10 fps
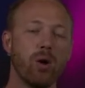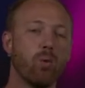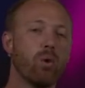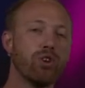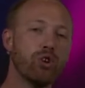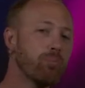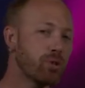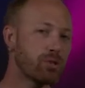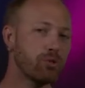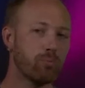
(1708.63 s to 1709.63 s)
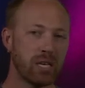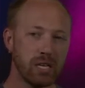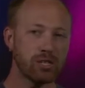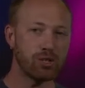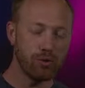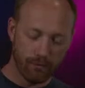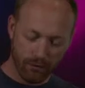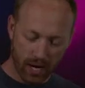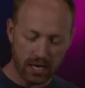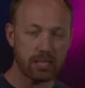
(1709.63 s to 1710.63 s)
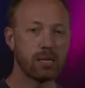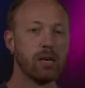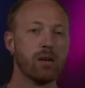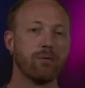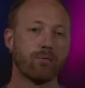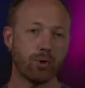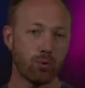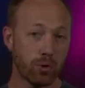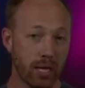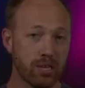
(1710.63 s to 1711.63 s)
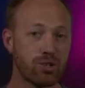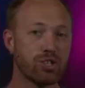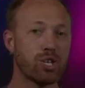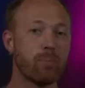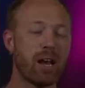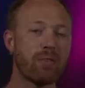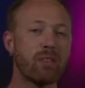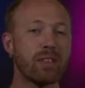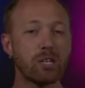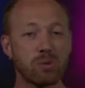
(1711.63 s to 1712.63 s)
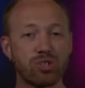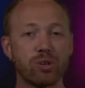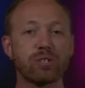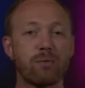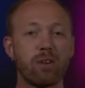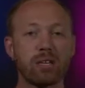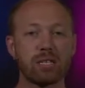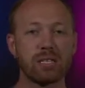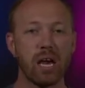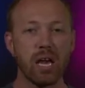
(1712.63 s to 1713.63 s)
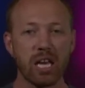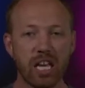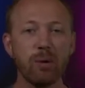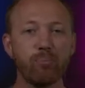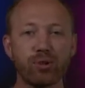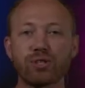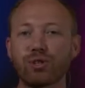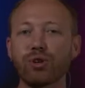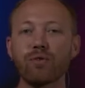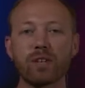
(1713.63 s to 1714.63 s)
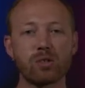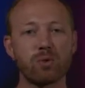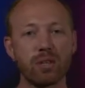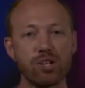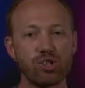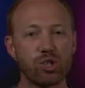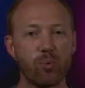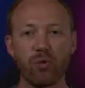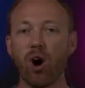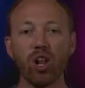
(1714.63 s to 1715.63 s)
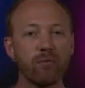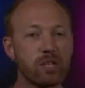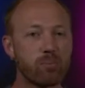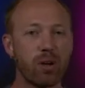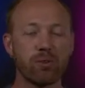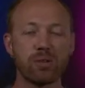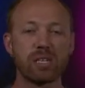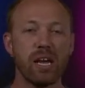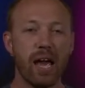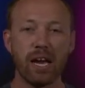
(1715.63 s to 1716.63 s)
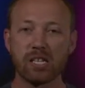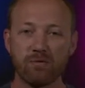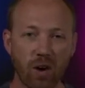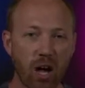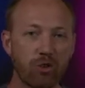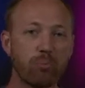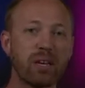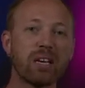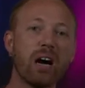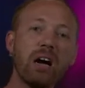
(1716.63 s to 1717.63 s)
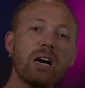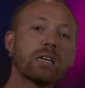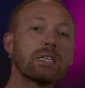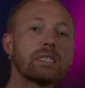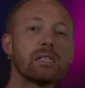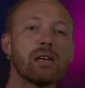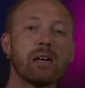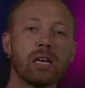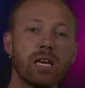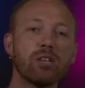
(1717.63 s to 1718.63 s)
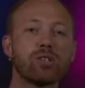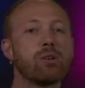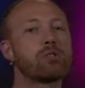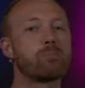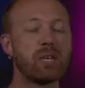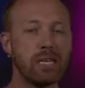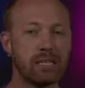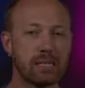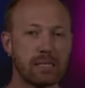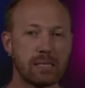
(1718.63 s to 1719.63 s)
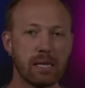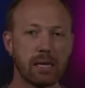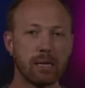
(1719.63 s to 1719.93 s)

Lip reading: When you pursue peace, you fight for the relationship. And I think that's what Joseph does, is he preserved his relationship with all of his brothers and his father because he chose peace instead.